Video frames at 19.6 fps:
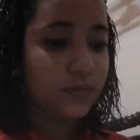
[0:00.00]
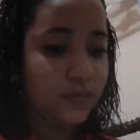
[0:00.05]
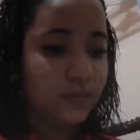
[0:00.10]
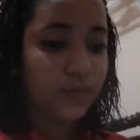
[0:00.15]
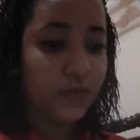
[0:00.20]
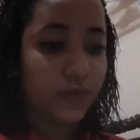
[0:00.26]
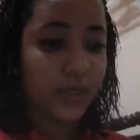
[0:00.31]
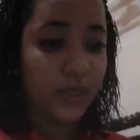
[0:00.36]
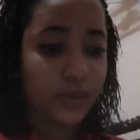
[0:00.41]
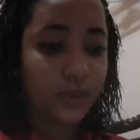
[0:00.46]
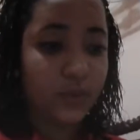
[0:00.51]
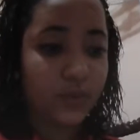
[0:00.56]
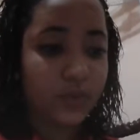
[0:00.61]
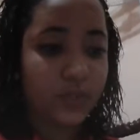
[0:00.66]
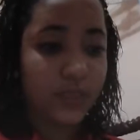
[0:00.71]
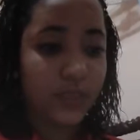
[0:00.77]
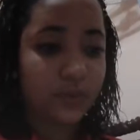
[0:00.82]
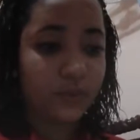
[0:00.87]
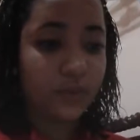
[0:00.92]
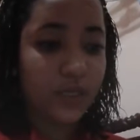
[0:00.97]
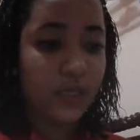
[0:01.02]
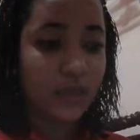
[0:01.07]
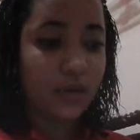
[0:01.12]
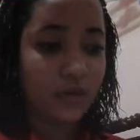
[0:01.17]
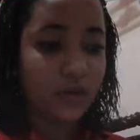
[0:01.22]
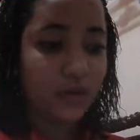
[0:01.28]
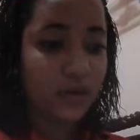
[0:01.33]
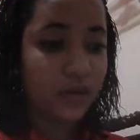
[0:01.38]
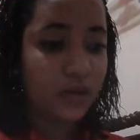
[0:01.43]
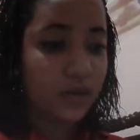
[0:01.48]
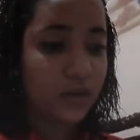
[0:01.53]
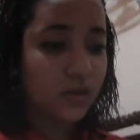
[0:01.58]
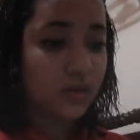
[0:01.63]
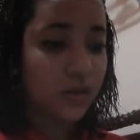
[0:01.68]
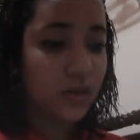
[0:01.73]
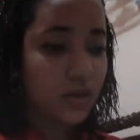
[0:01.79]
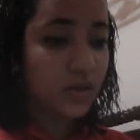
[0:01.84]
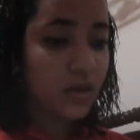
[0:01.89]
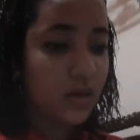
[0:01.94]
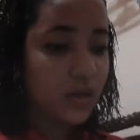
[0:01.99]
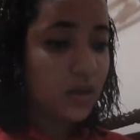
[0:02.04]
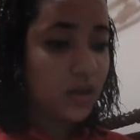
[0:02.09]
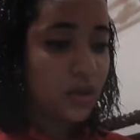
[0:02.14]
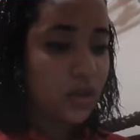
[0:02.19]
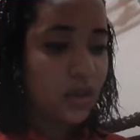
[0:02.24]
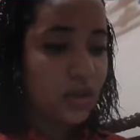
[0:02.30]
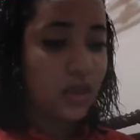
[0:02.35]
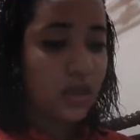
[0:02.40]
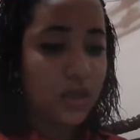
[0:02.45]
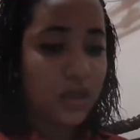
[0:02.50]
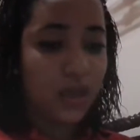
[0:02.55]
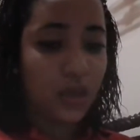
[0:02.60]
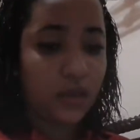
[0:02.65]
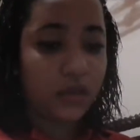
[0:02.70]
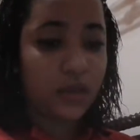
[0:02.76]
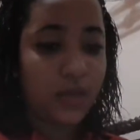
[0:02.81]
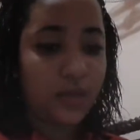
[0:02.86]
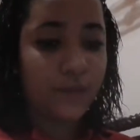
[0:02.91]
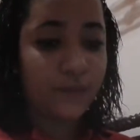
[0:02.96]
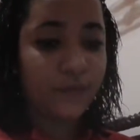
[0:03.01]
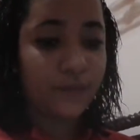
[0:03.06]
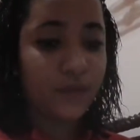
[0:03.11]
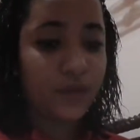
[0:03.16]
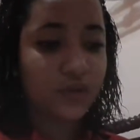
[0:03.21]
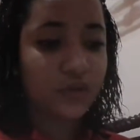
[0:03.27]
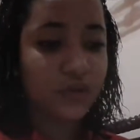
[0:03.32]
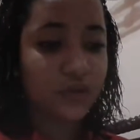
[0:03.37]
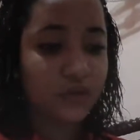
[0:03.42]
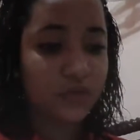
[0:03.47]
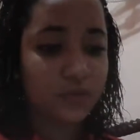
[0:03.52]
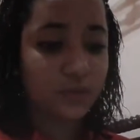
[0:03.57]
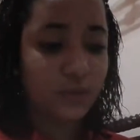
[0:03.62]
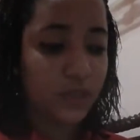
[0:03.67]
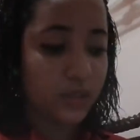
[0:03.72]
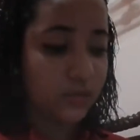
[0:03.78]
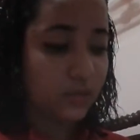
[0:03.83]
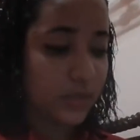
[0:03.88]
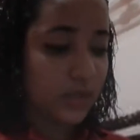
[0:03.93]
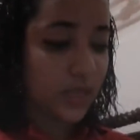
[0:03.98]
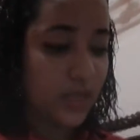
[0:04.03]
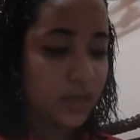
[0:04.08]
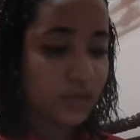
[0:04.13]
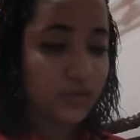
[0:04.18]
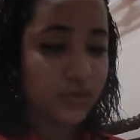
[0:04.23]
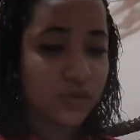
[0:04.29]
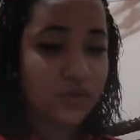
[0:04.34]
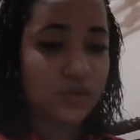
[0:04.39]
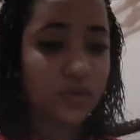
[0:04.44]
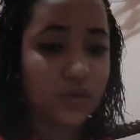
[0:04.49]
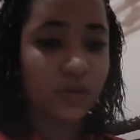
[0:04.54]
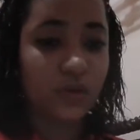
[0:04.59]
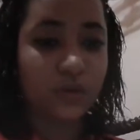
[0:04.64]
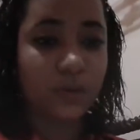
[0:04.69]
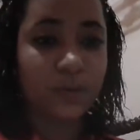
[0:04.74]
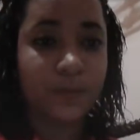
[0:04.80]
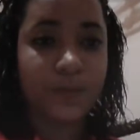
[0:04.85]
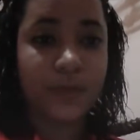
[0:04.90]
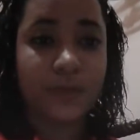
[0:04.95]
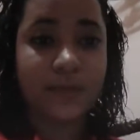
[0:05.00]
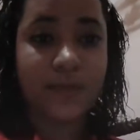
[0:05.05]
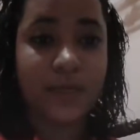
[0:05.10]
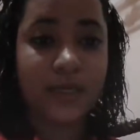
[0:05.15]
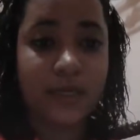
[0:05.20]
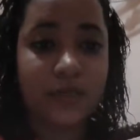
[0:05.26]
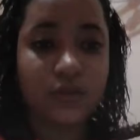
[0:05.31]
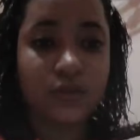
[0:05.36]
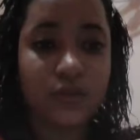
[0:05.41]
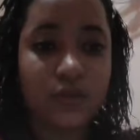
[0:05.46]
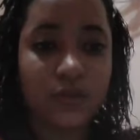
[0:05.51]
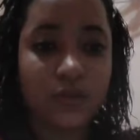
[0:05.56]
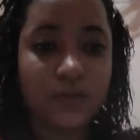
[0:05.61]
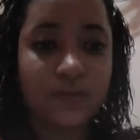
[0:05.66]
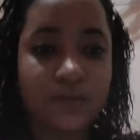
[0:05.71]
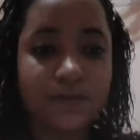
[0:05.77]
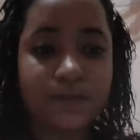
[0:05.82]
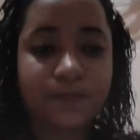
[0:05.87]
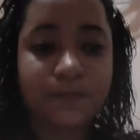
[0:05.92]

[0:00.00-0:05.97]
for a good career in a near future, recreation or preparation.